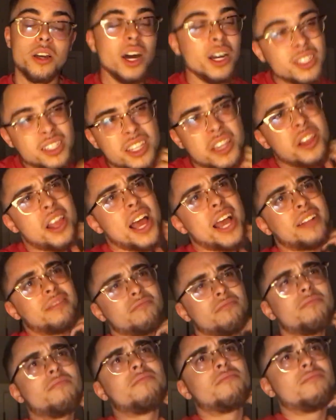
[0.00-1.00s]
Until
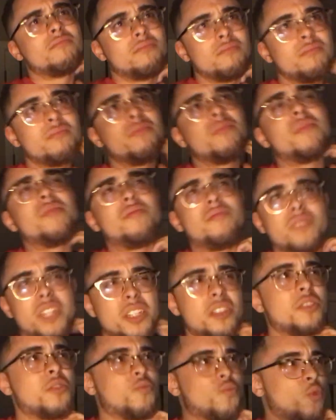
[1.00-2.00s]
I
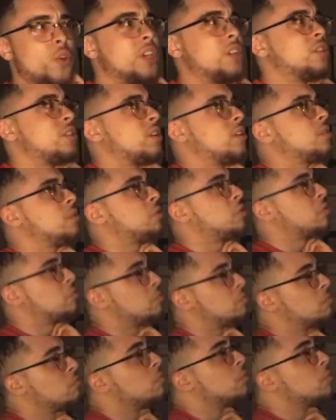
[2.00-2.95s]
did some research.